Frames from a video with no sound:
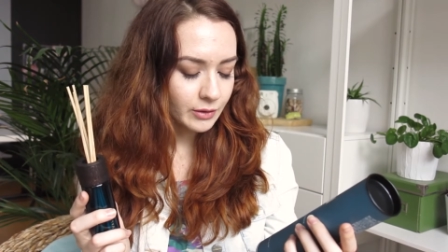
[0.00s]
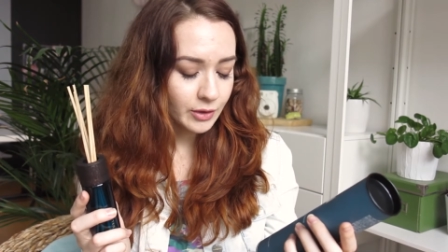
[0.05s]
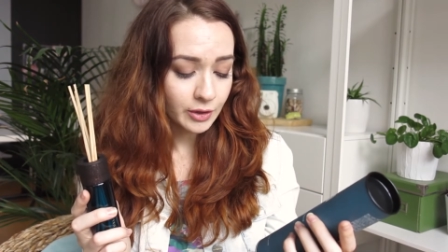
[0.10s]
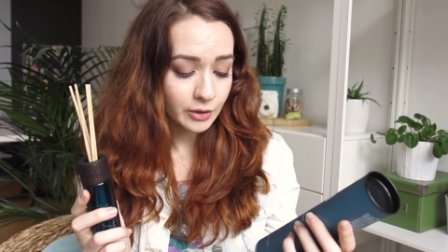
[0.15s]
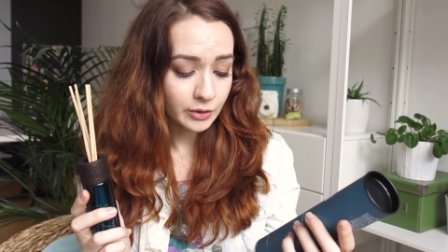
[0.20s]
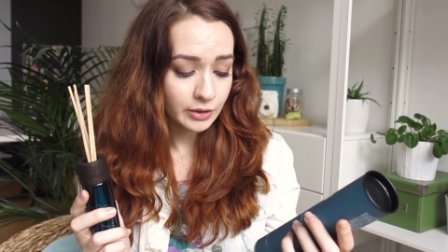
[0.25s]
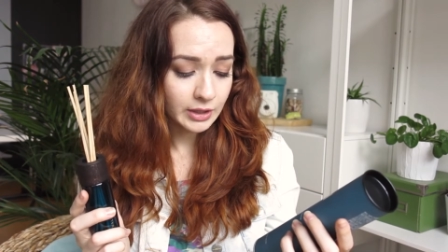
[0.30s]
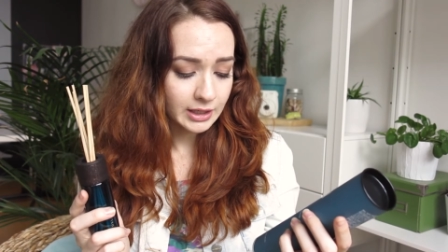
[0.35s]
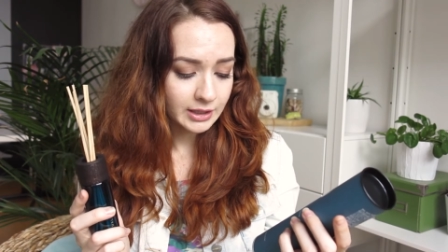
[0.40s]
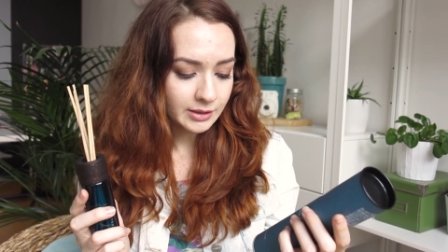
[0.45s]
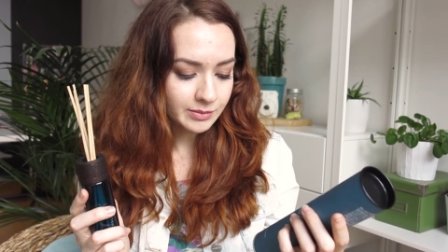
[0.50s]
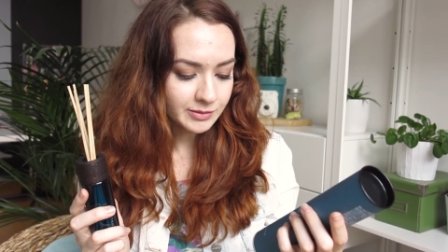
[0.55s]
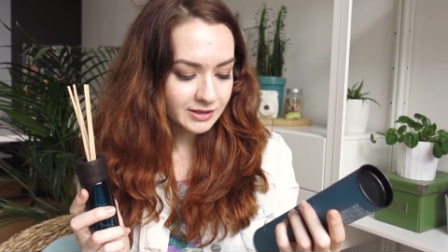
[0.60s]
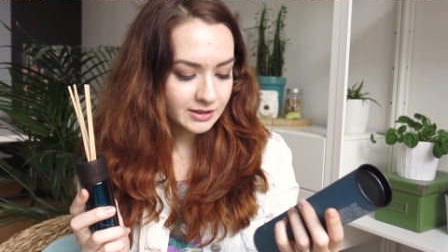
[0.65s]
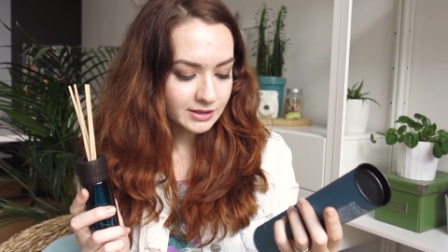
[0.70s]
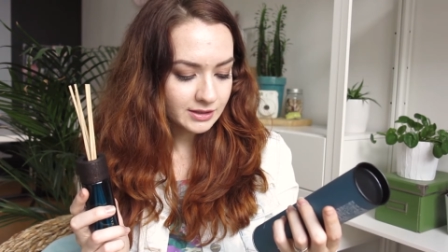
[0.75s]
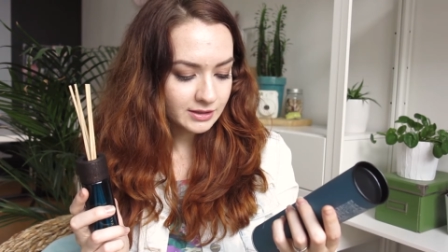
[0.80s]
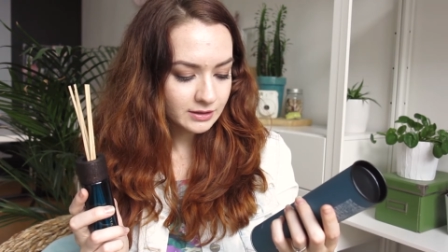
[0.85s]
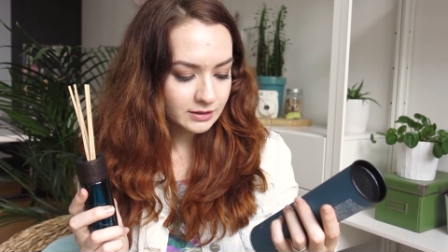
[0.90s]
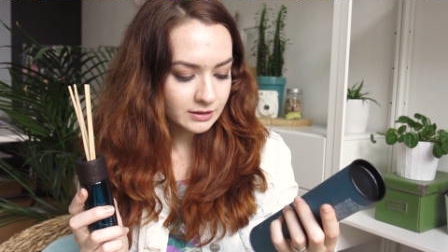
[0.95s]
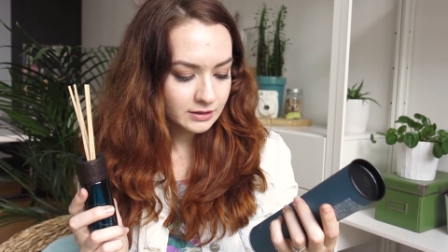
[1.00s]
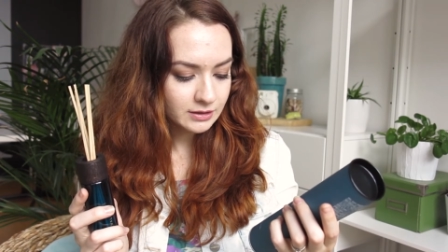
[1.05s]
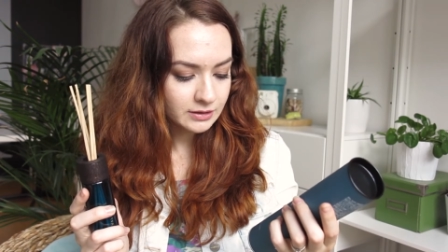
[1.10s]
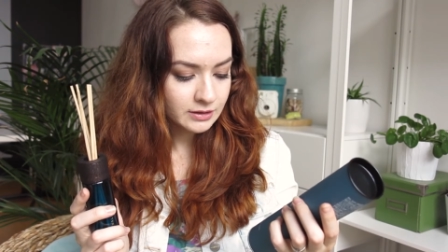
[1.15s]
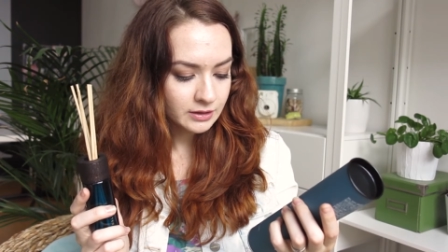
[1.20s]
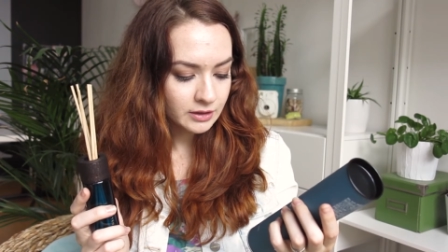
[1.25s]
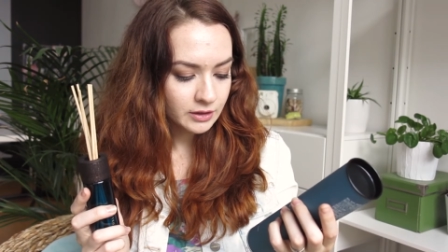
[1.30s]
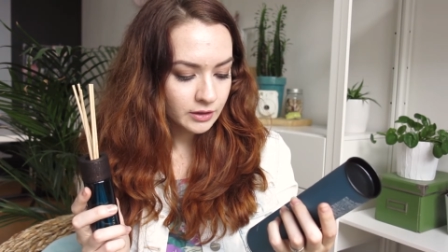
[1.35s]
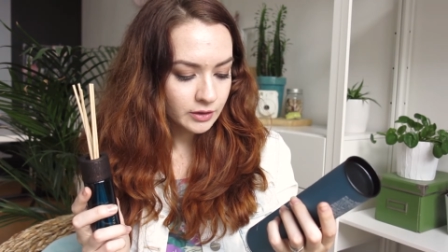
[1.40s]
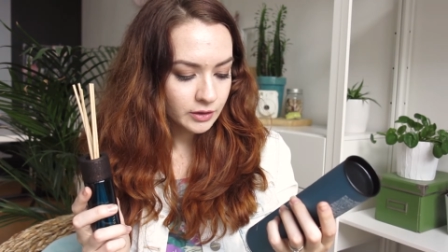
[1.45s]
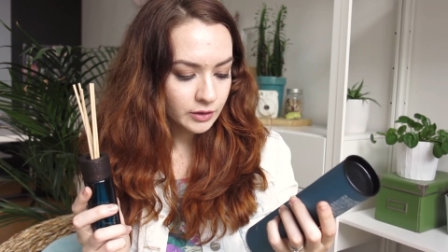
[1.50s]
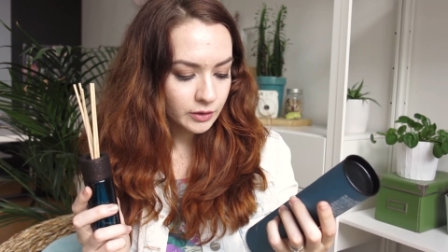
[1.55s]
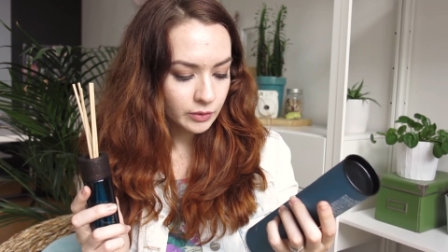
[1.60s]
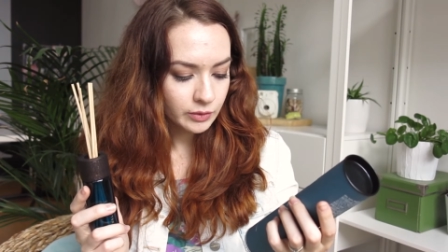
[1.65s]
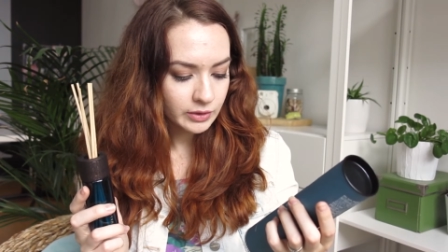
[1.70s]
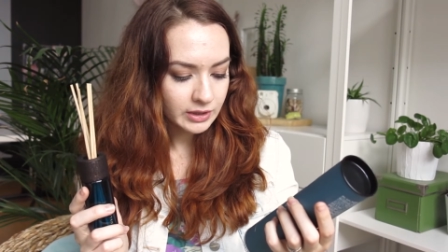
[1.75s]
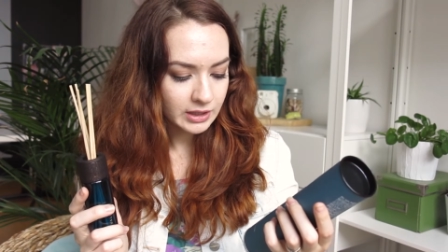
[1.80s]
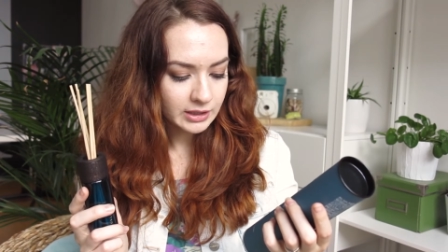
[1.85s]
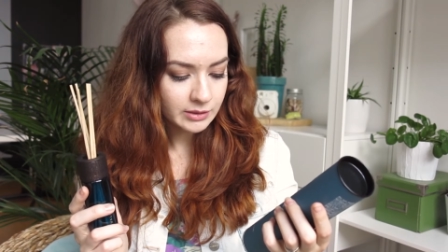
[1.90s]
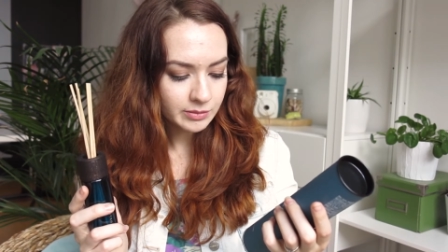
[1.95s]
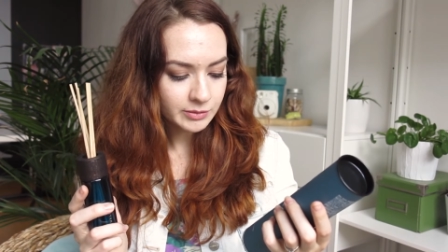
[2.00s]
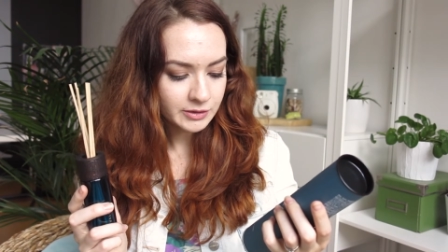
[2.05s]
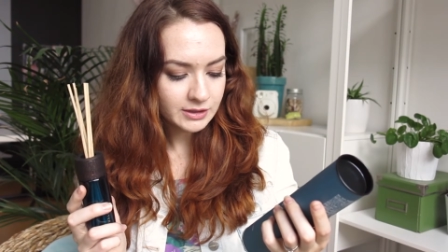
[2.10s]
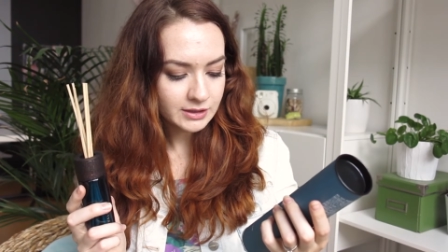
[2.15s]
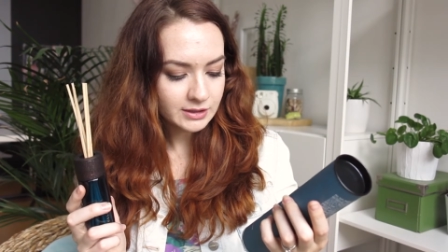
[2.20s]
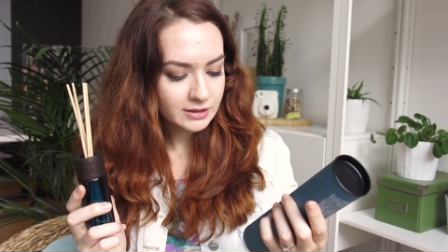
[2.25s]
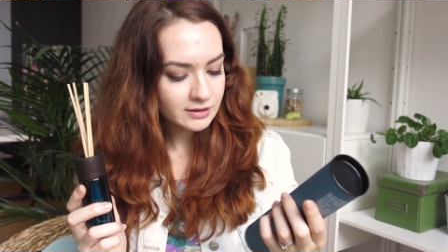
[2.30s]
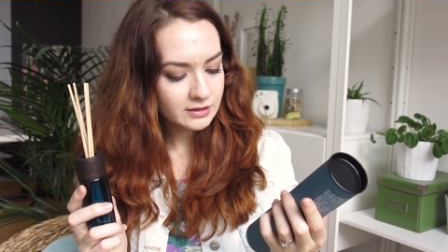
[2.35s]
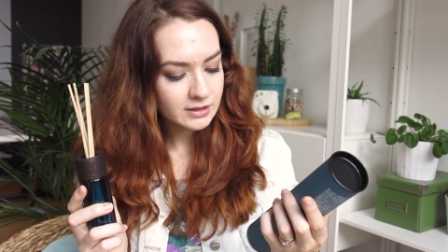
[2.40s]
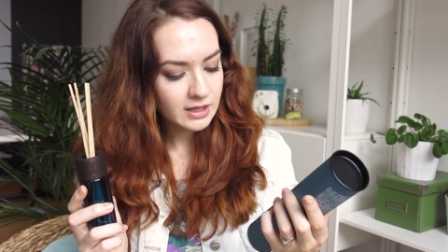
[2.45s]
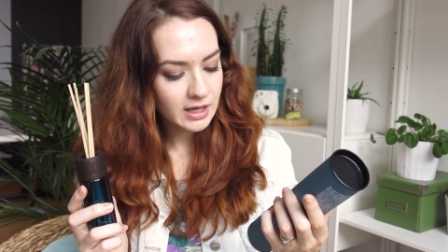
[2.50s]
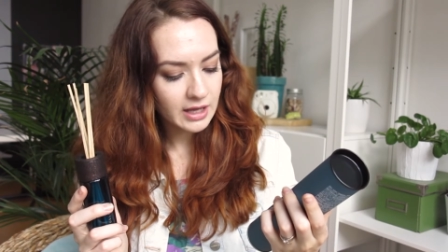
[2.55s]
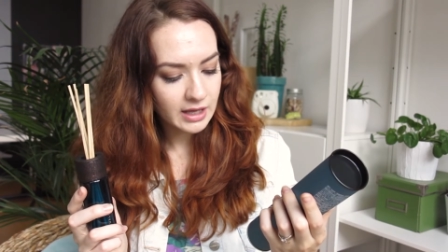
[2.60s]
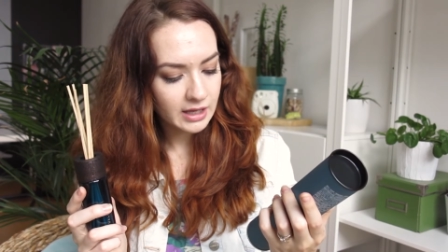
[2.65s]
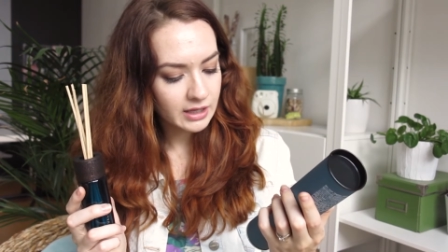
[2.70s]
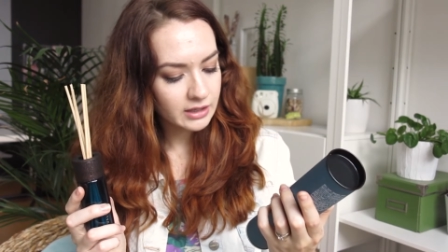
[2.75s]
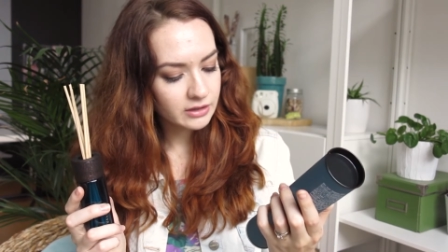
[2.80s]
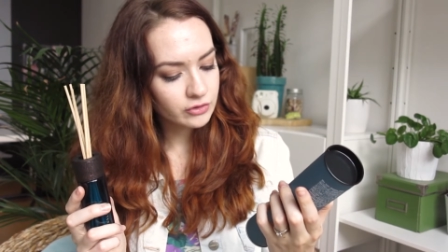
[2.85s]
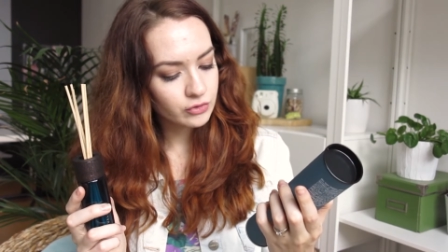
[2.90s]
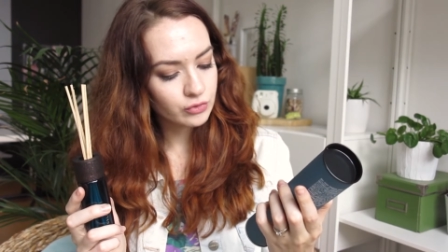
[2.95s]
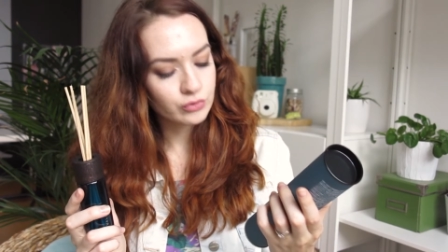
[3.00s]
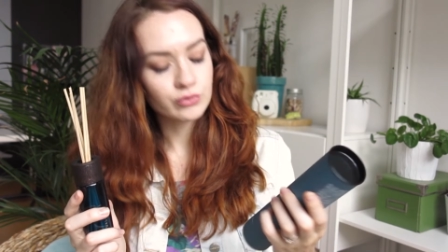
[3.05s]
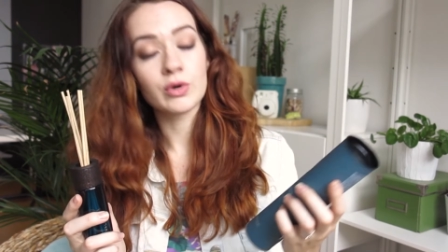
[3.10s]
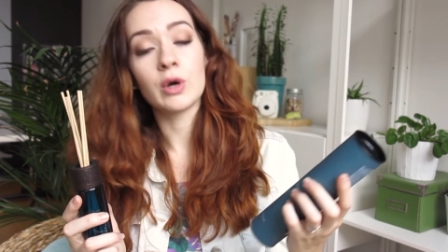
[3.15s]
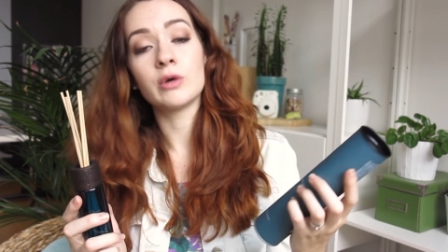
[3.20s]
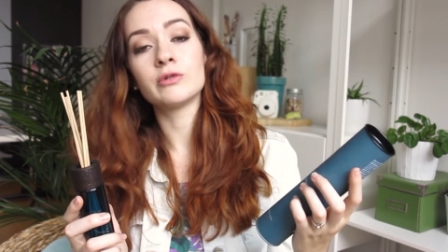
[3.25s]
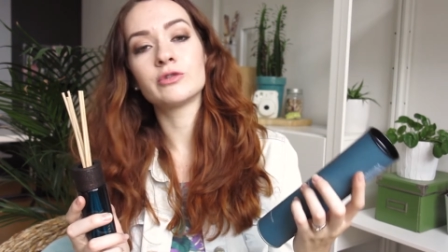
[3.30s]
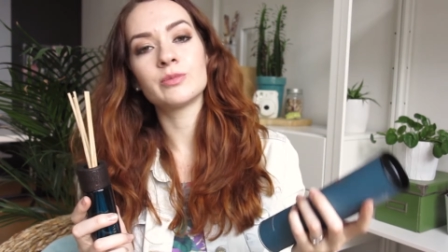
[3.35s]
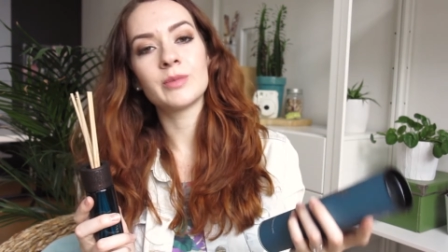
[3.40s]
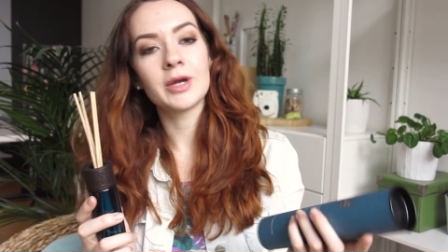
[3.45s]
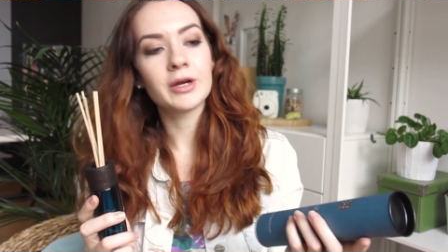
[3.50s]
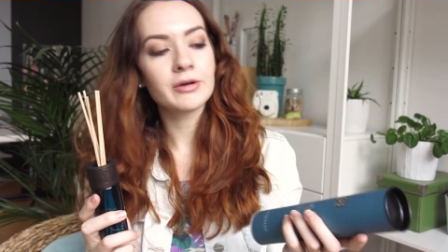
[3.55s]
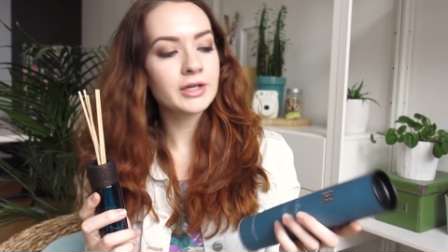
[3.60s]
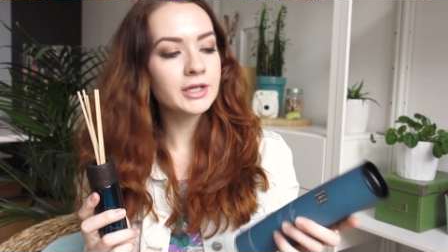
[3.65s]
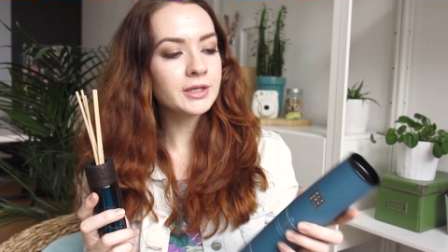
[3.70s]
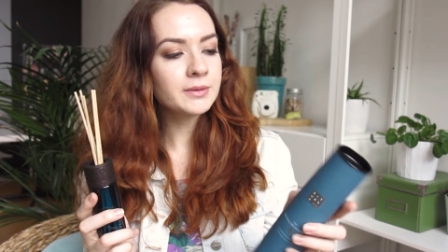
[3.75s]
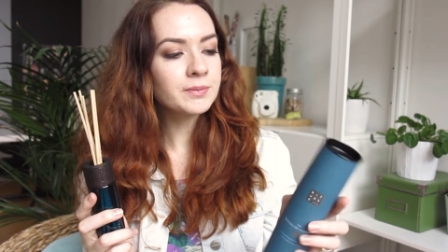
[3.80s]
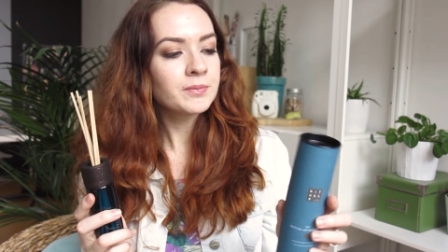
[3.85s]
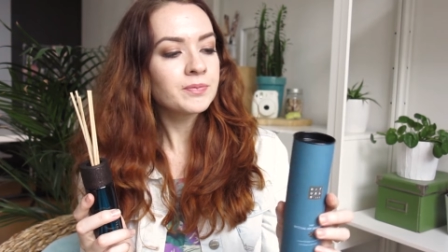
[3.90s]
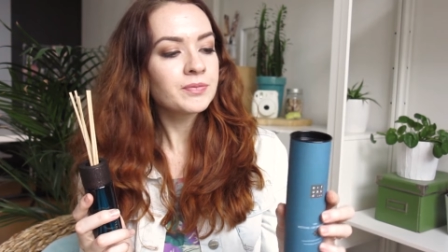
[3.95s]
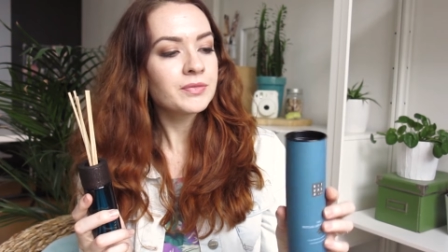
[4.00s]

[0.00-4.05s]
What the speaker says: eucalyptus and rosemary.